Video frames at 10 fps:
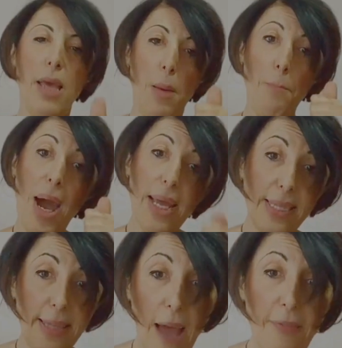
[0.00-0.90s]
by
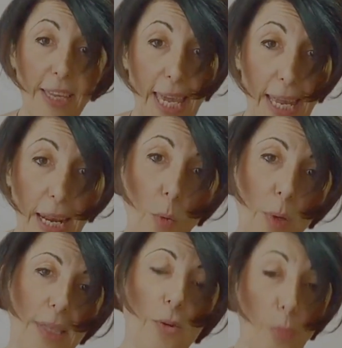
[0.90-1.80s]
navigating with
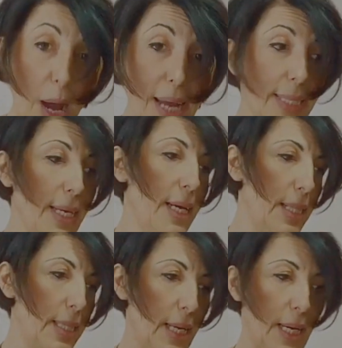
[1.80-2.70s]
the right
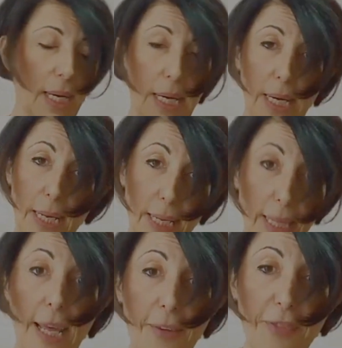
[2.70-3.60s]
and
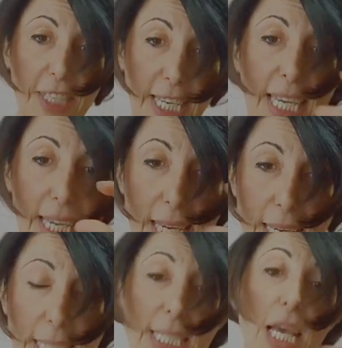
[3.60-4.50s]
left
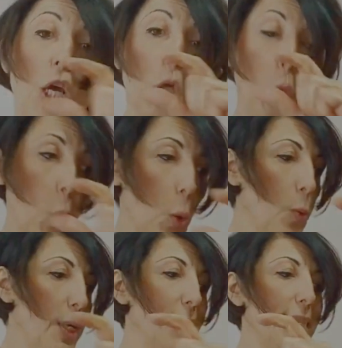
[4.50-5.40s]
keys, you
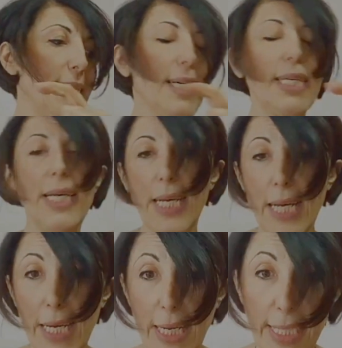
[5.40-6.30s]
will
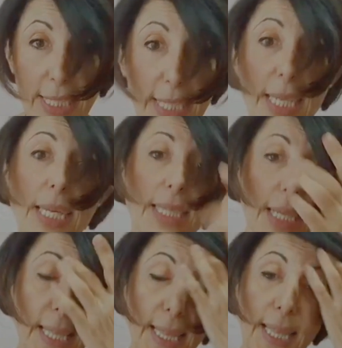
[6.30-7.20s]
see the
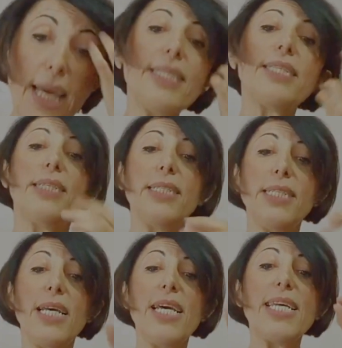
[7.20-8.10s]
letters
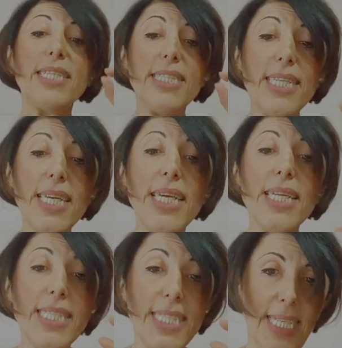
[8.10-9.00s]

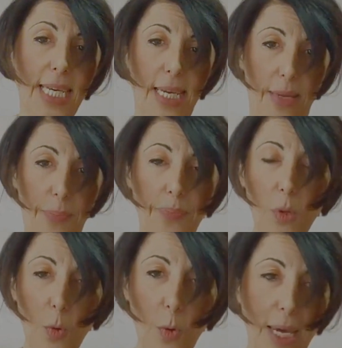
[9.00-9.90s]
DT,
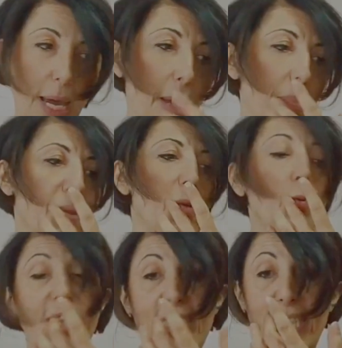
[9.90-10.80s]
okay,
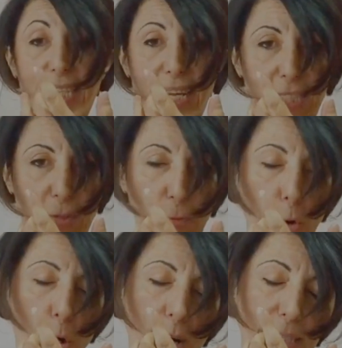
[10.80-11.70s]
which stands
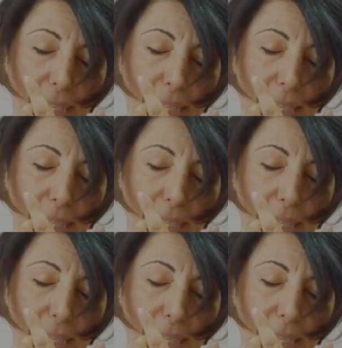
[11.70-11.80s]
for